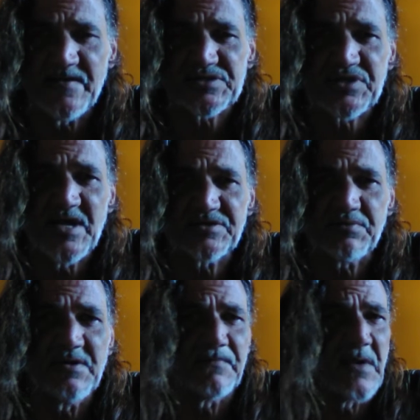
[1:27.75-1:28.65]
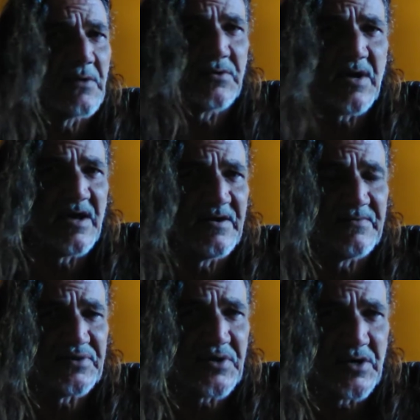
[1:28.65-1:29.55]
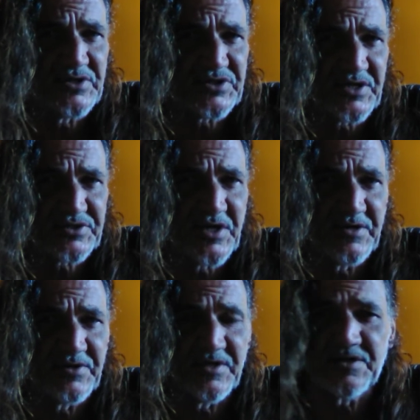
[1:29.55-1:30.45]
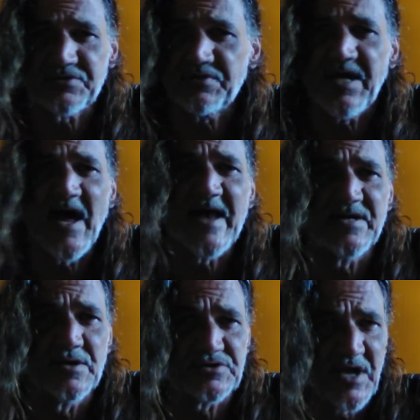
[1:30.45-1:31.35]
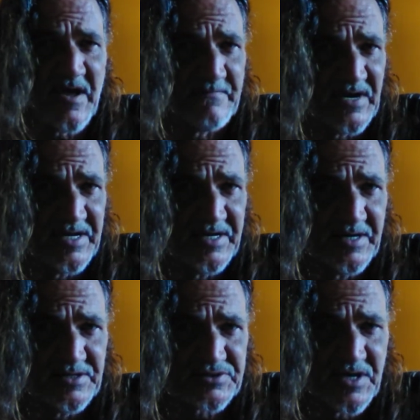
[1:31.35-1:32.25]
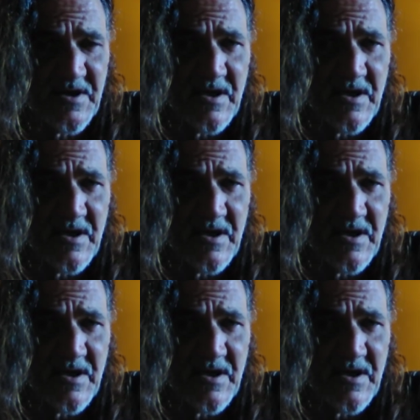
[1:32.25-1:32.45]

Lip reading: This thing's been floating around every 3,600 years for God knows how many years.